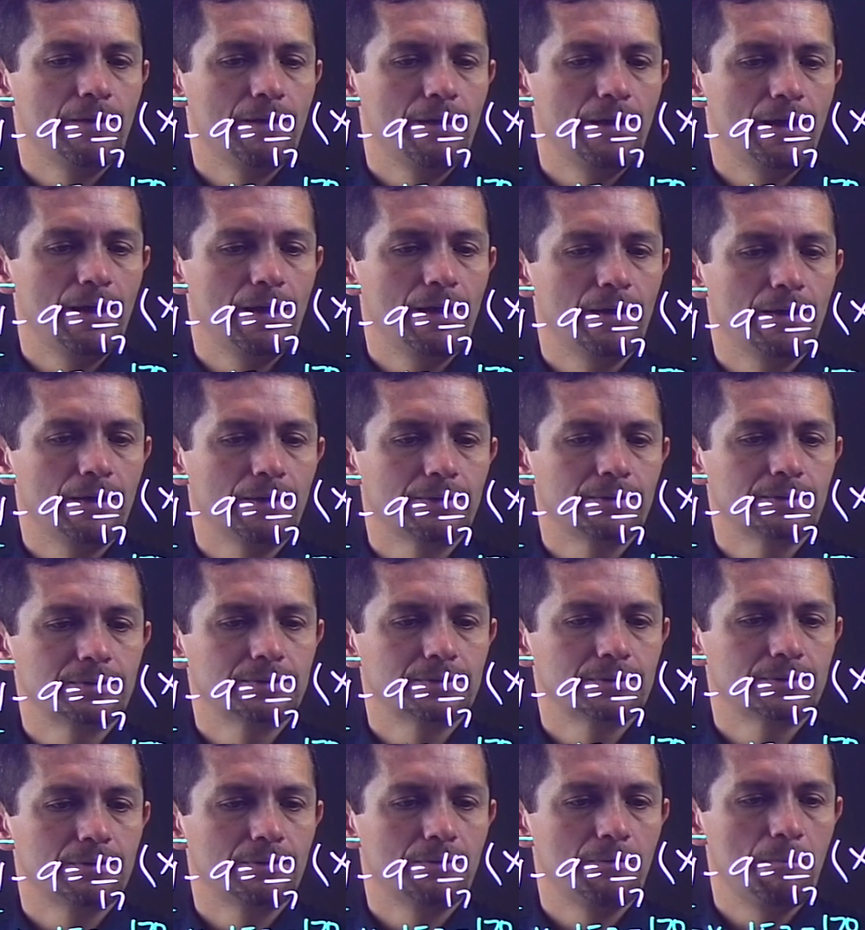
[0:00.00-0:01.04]

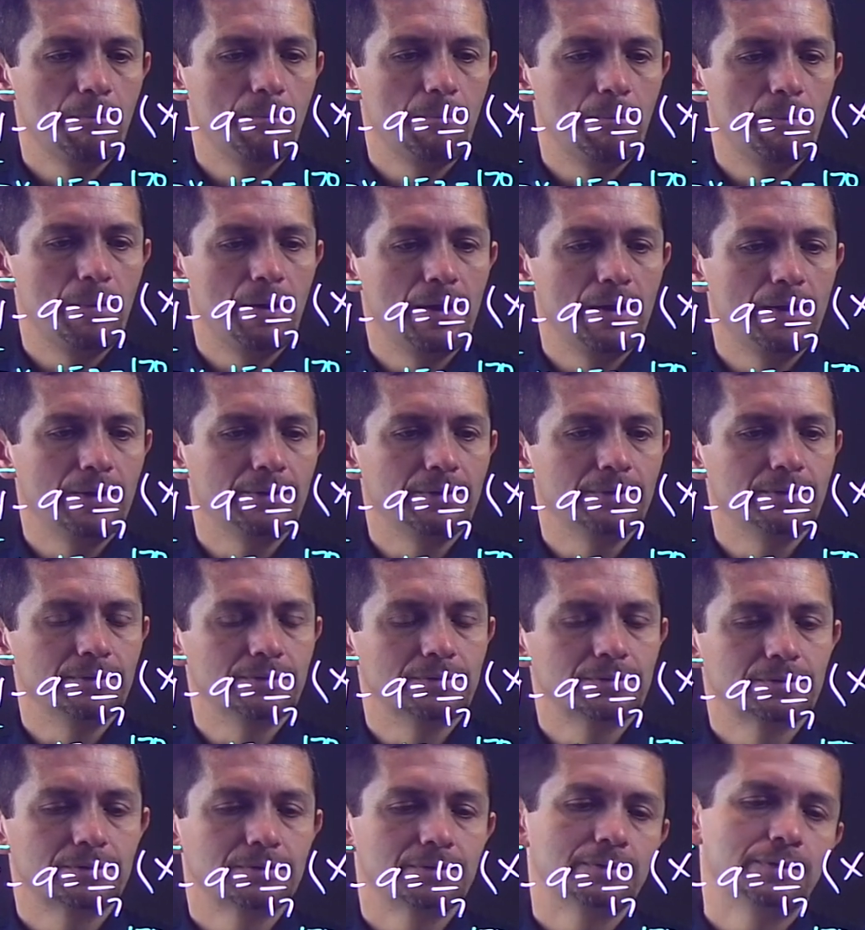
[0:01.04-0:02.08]
X
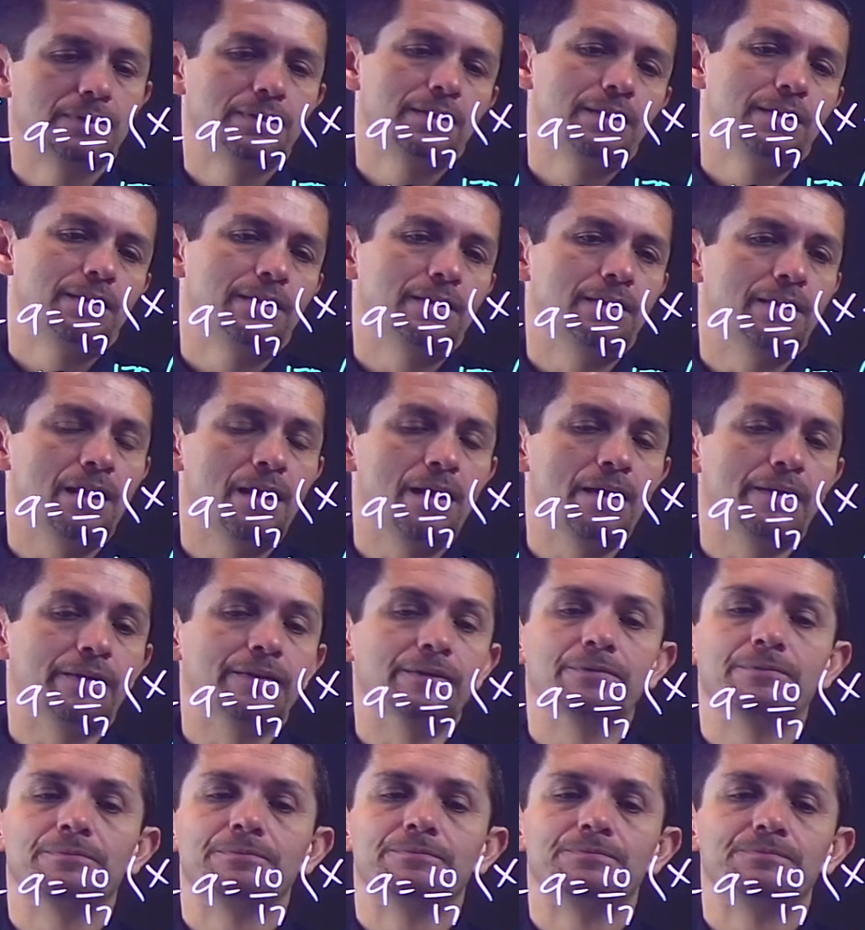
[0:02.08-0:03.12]
minus 9.
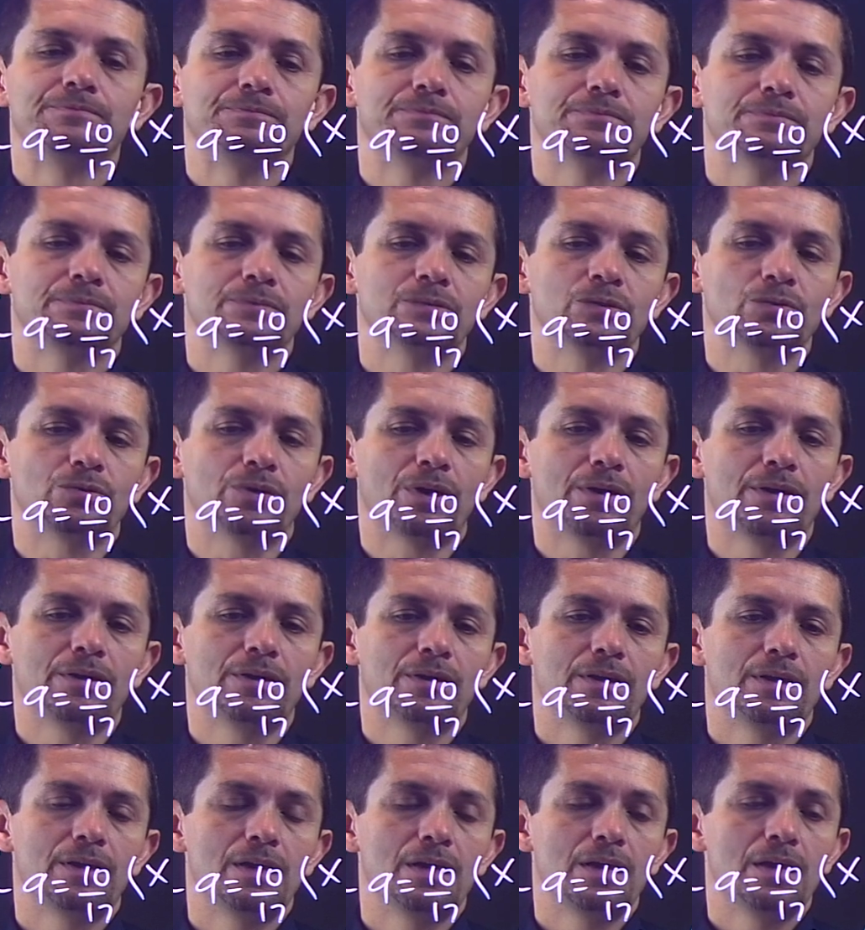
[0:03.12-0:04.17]
Okay?
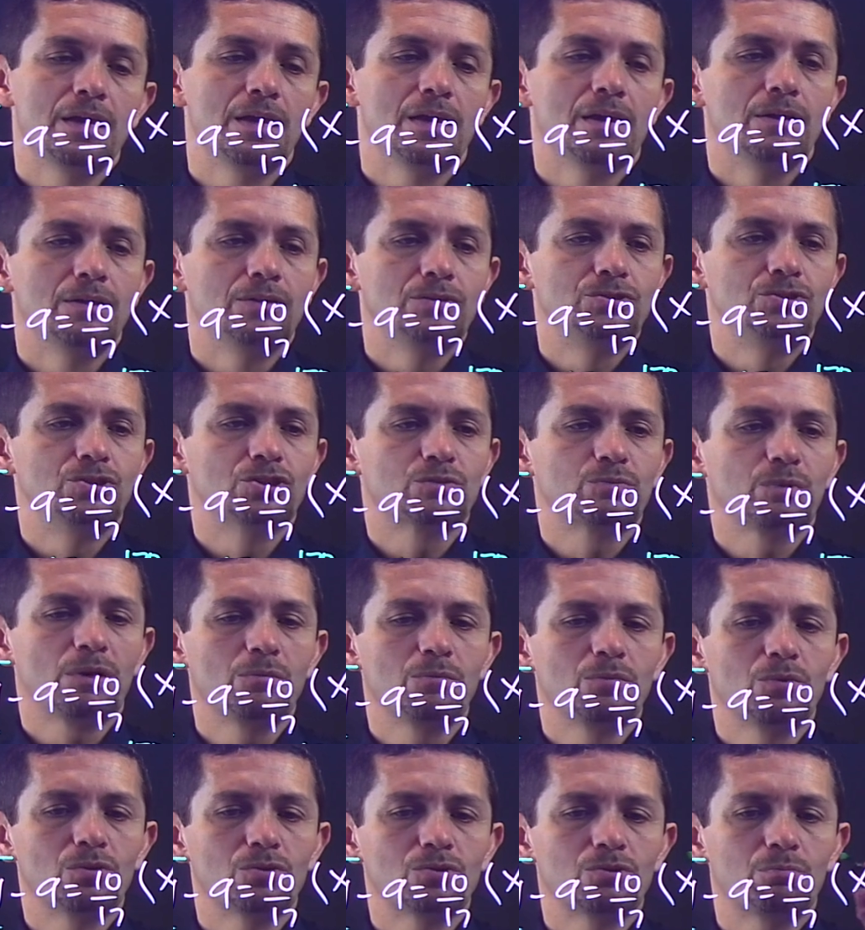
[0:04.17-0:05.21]
Just by
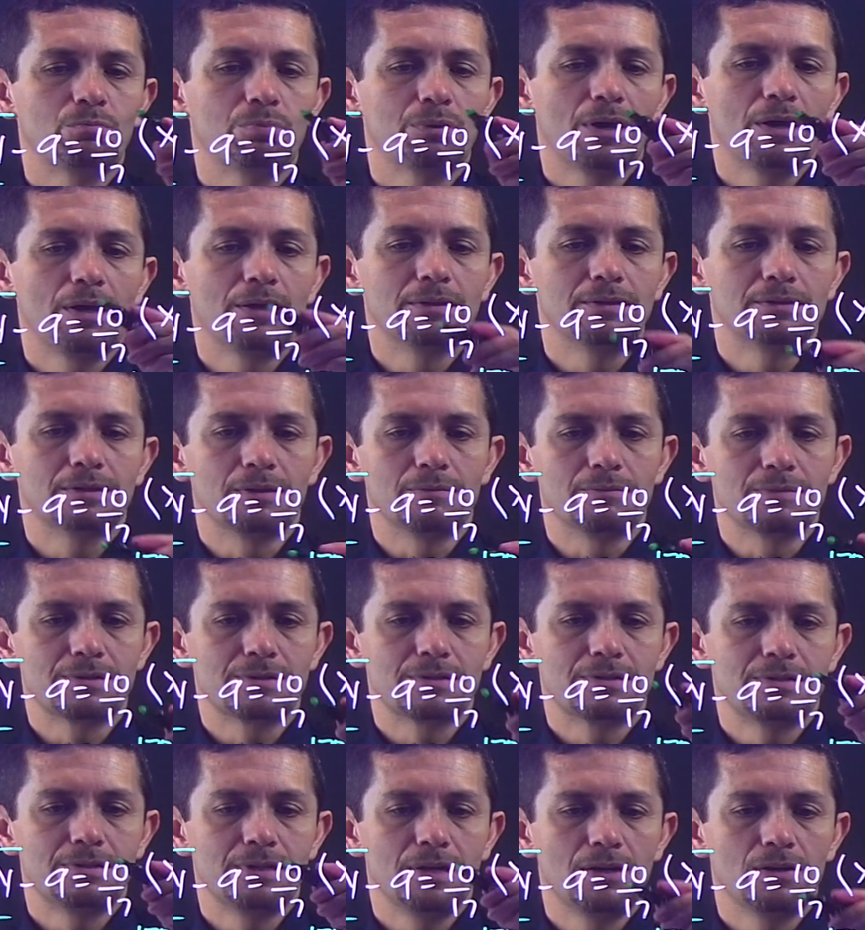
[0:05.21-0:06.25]
multiplying times
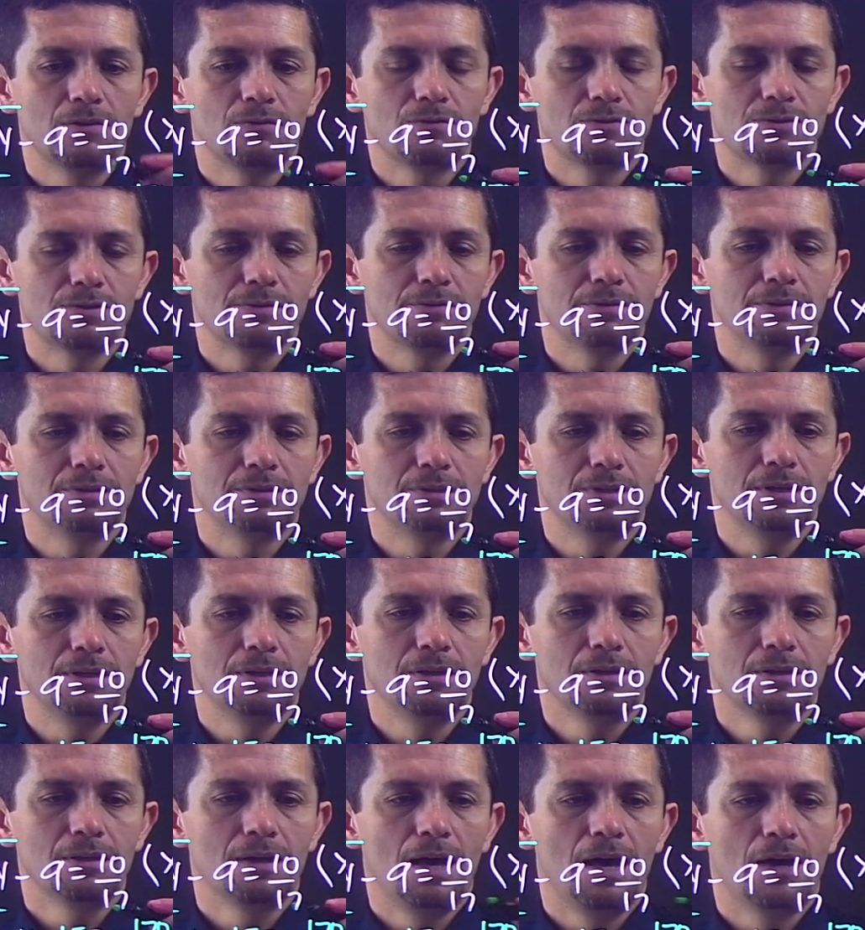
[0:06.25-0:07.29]
10 over
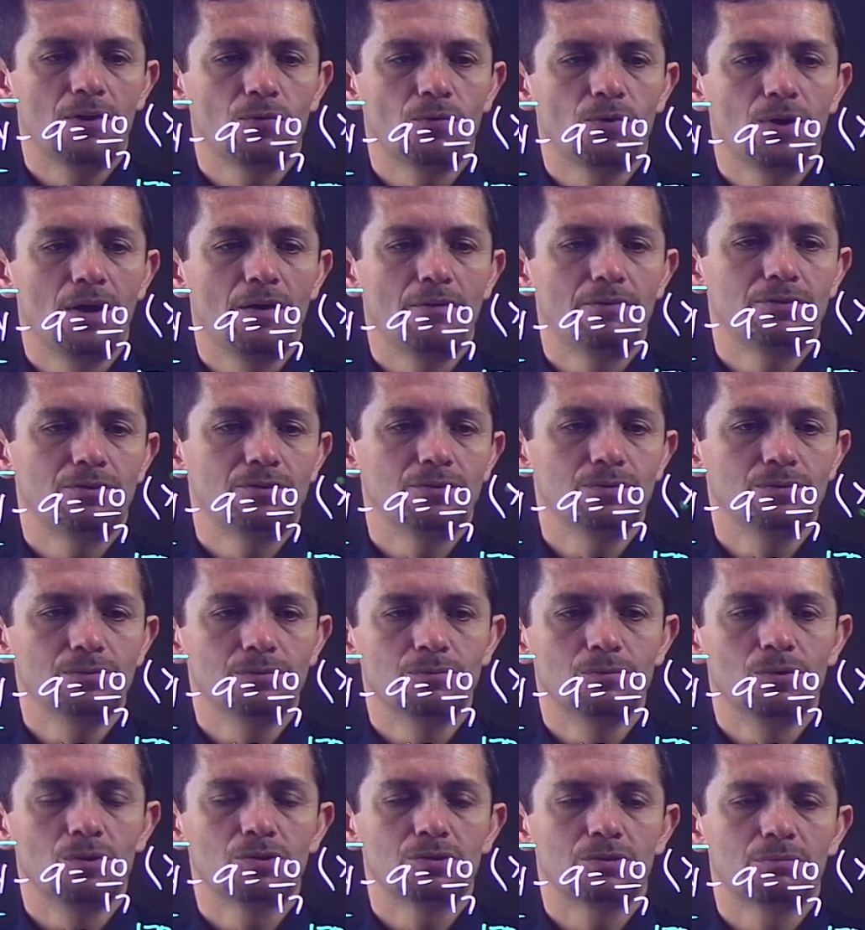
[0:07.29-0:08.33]
17, I don't have to
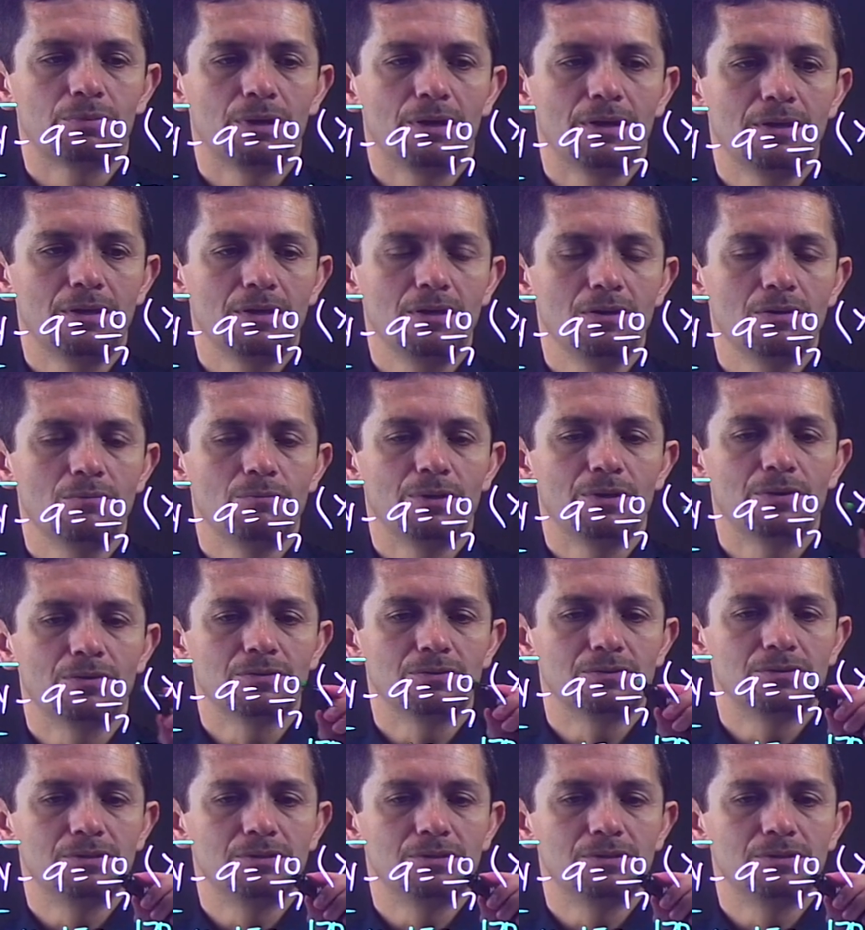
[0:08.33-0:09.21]
multiply here because